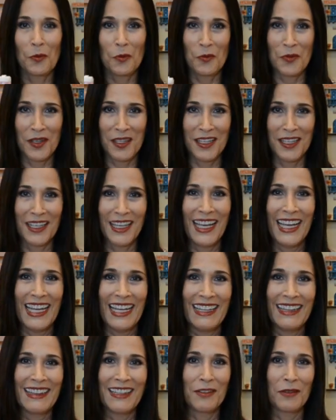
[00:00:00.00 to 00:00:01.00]
will be
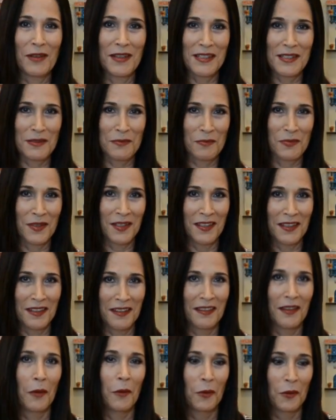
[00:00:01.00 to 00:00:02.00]
in the
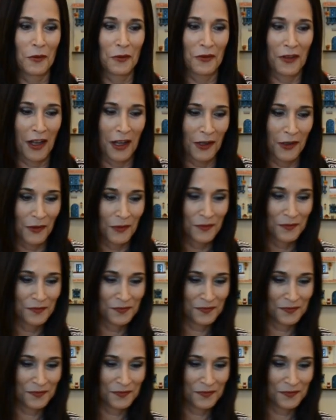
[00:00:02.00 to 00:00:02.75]
recipe that will follow.